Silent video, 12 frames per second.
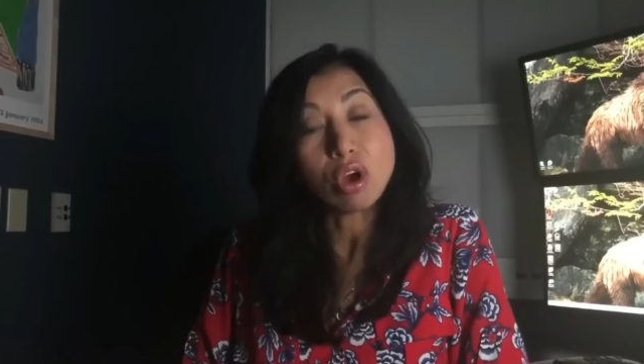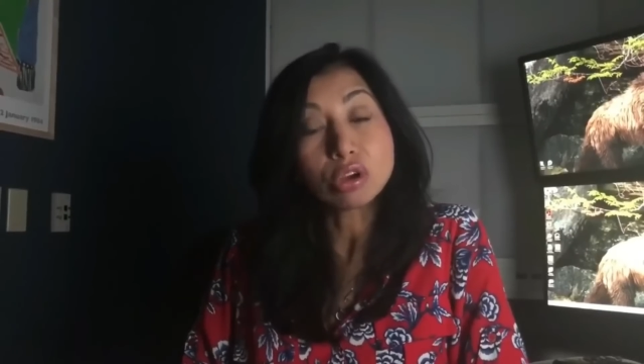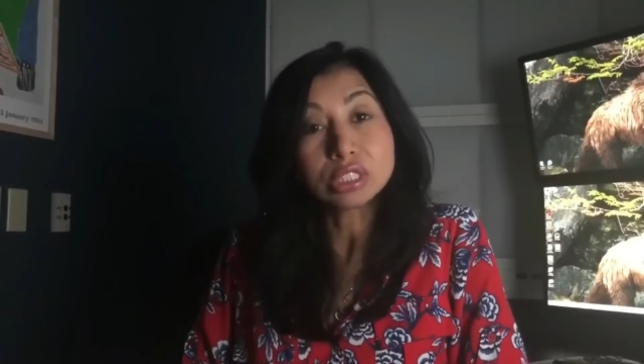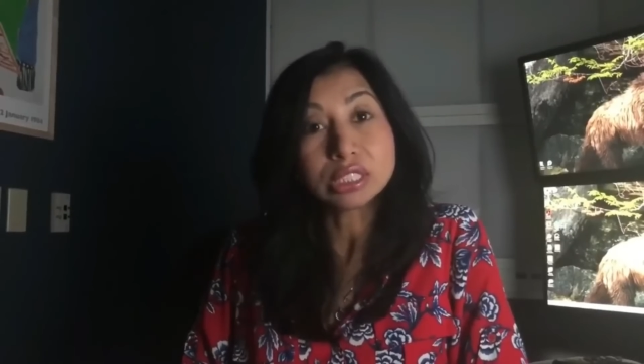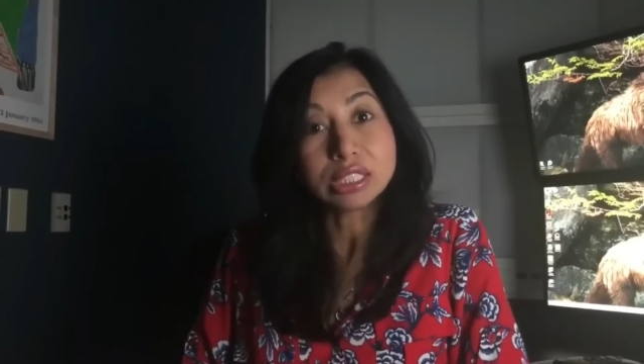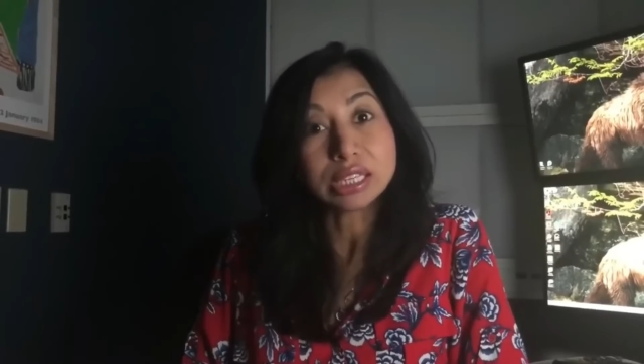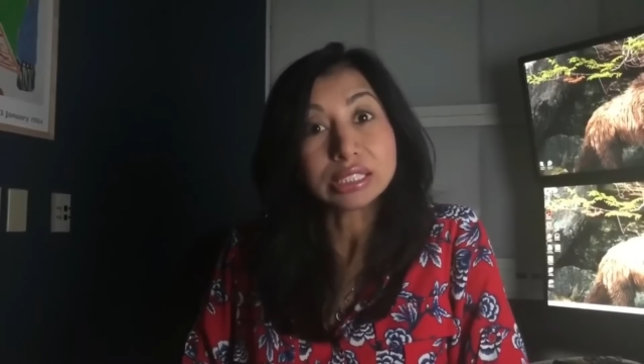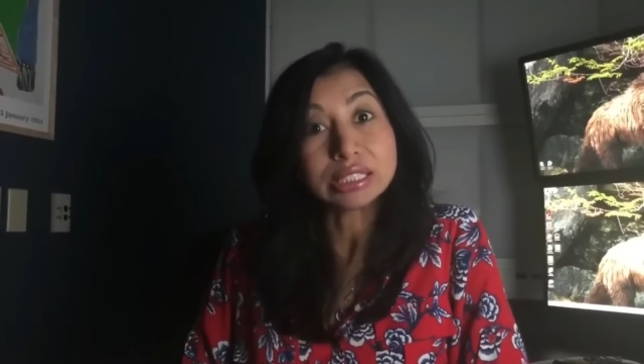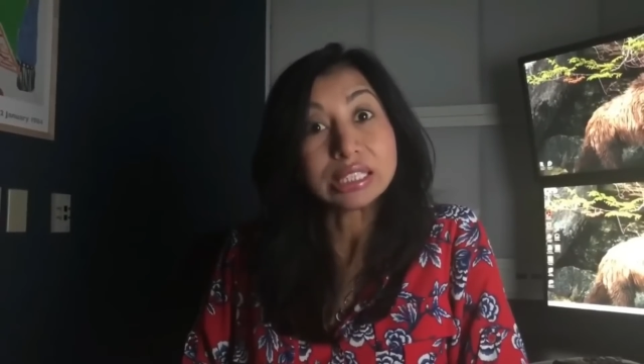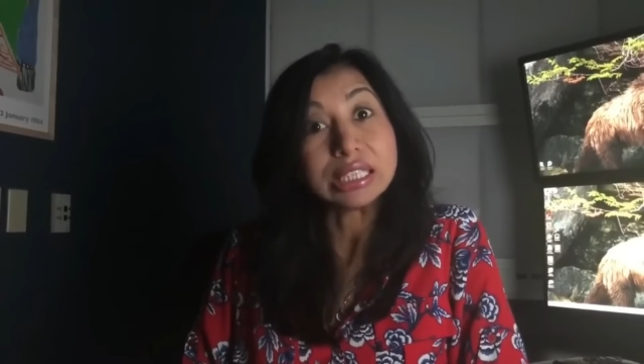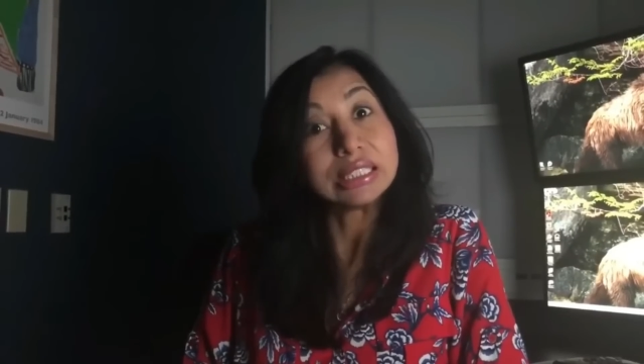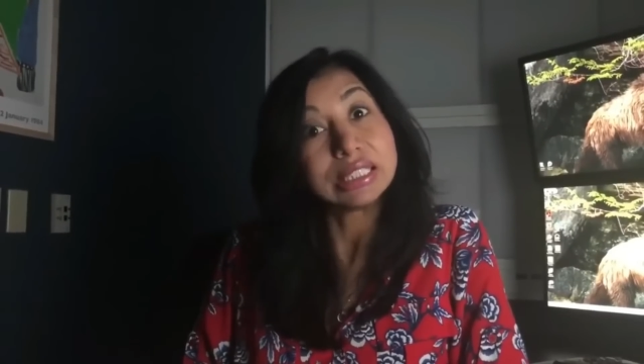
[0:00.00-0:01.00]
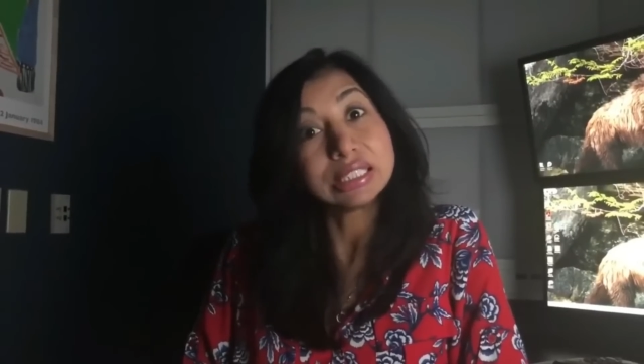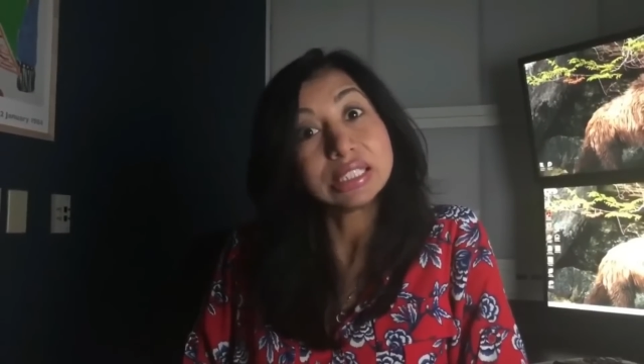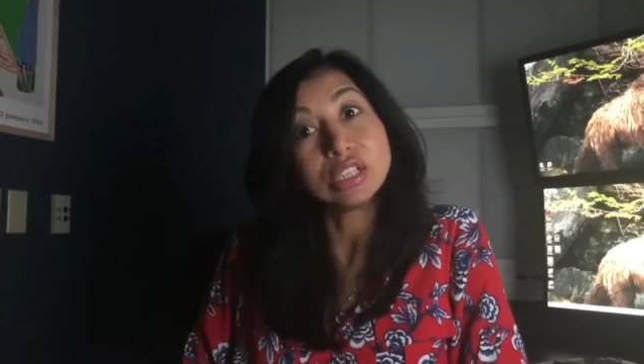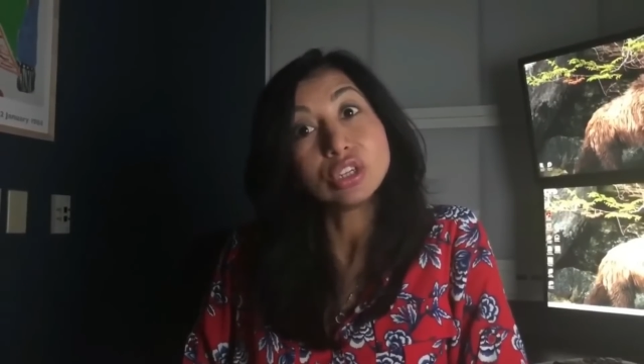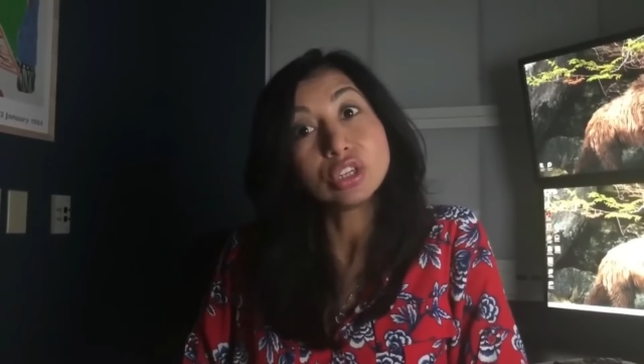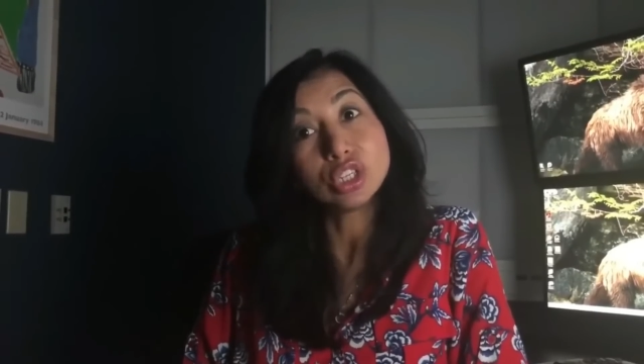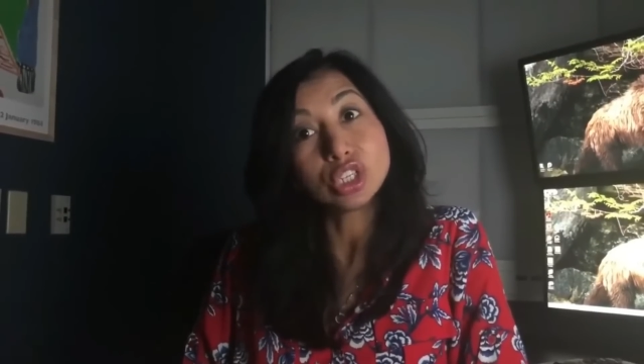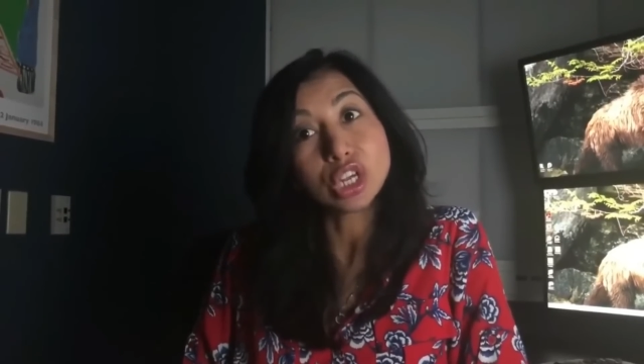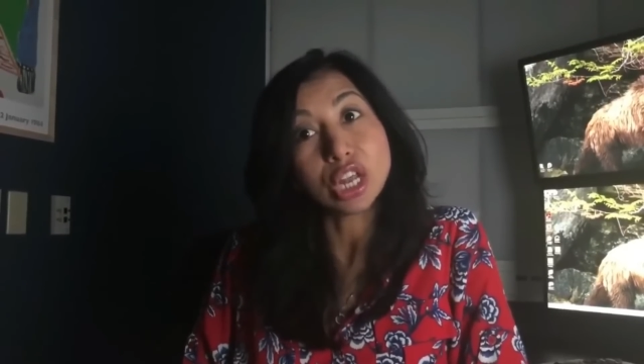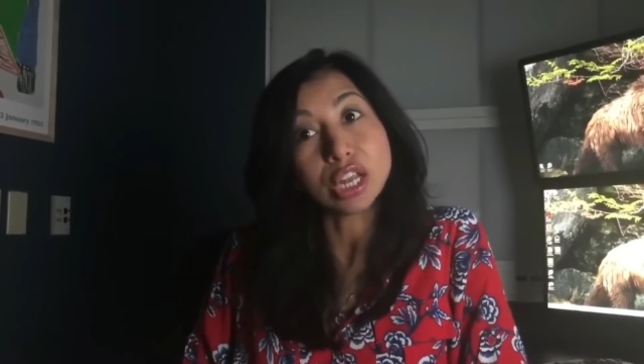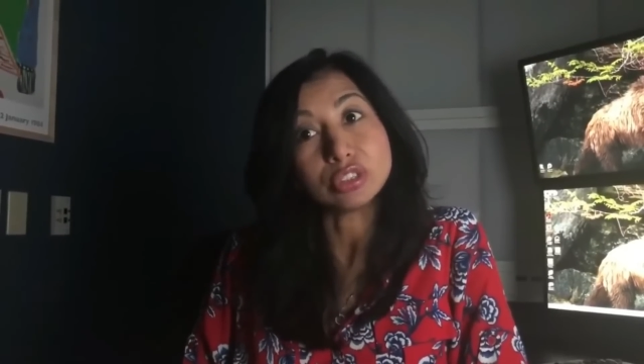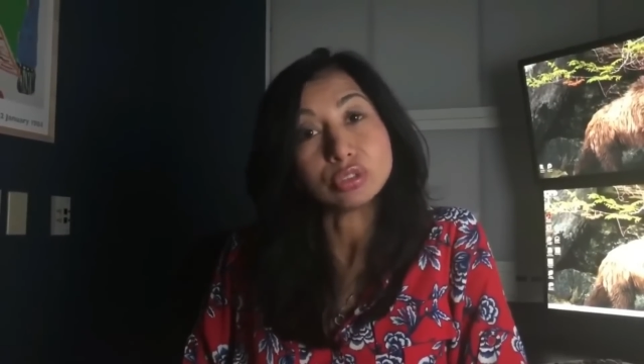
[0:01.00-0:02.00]
oxidize the existing good
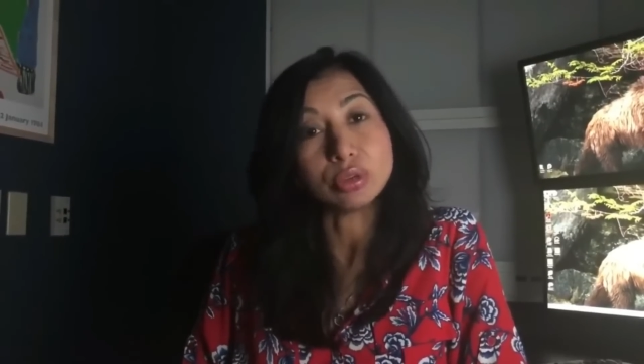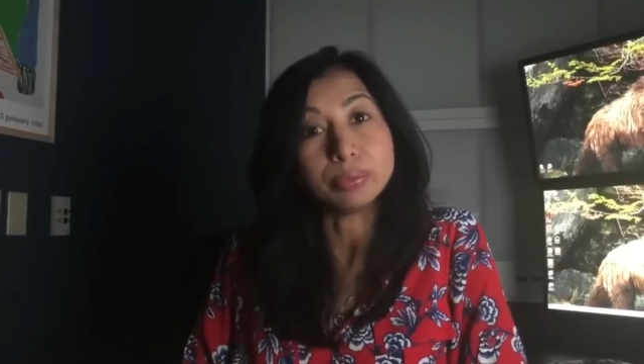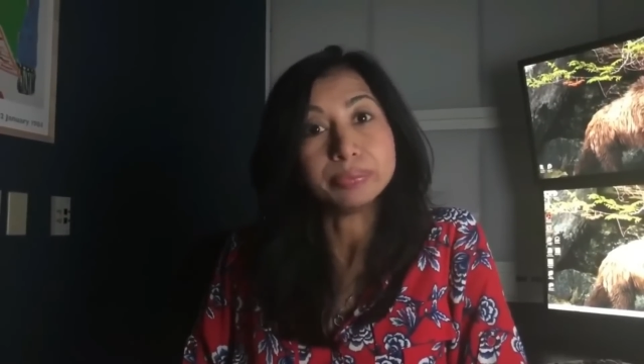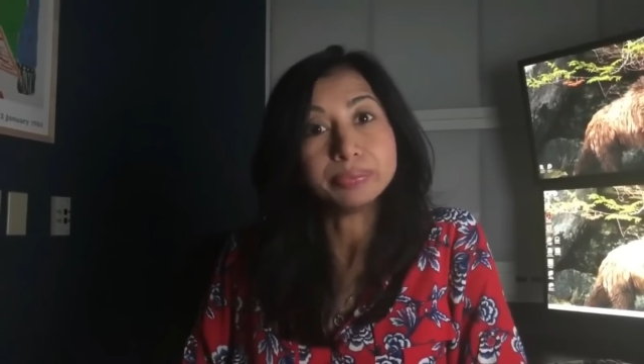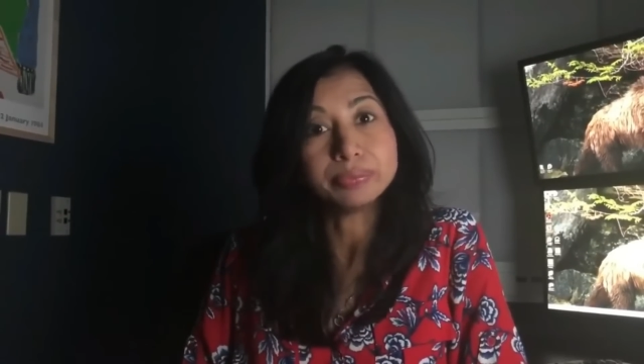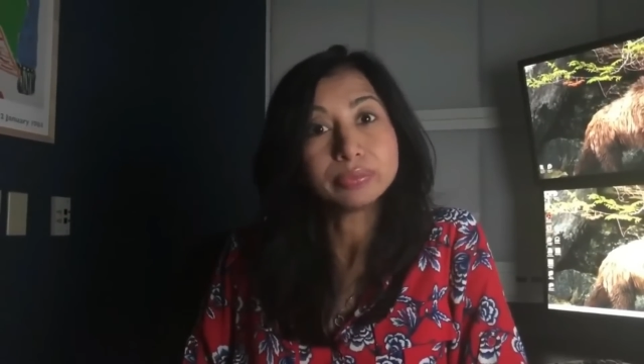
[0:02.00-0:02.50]
cholesterol.